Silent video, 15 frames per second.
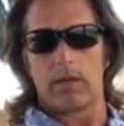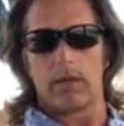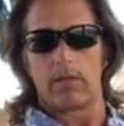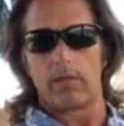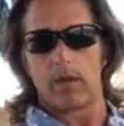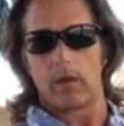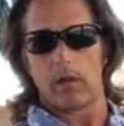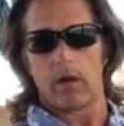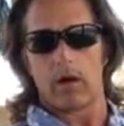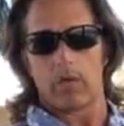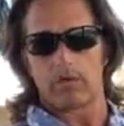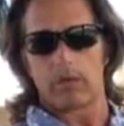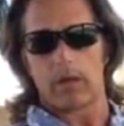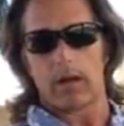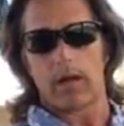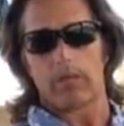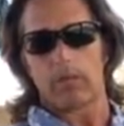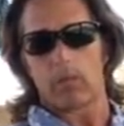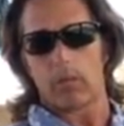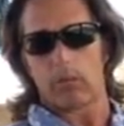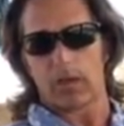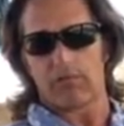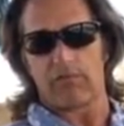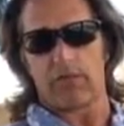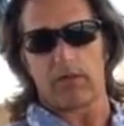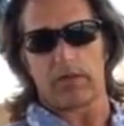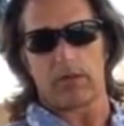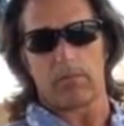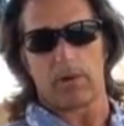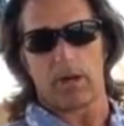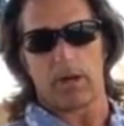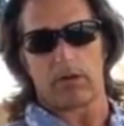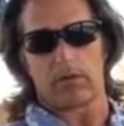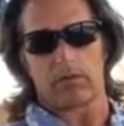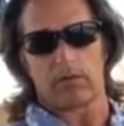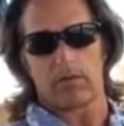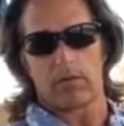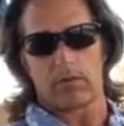And they also have the riff in E minor.